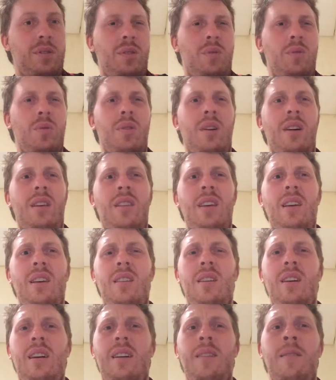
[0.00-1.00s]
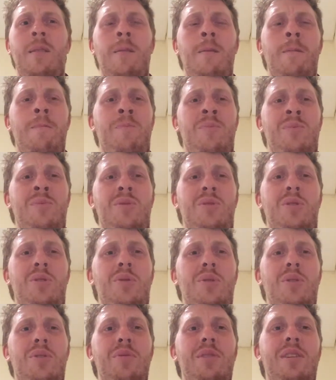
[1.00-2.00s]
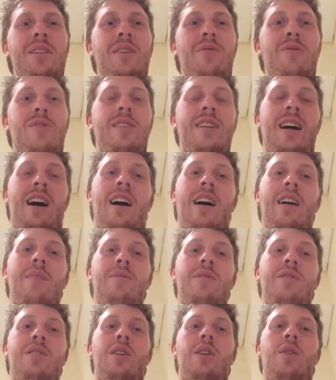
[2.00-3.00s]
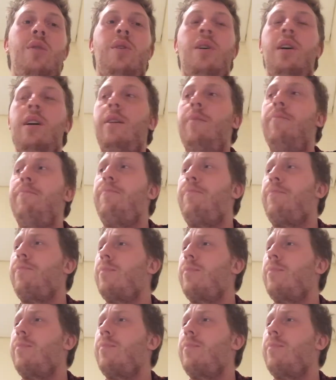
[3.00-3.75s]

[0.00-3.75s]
school, I think, like 2 or 3 different times to go on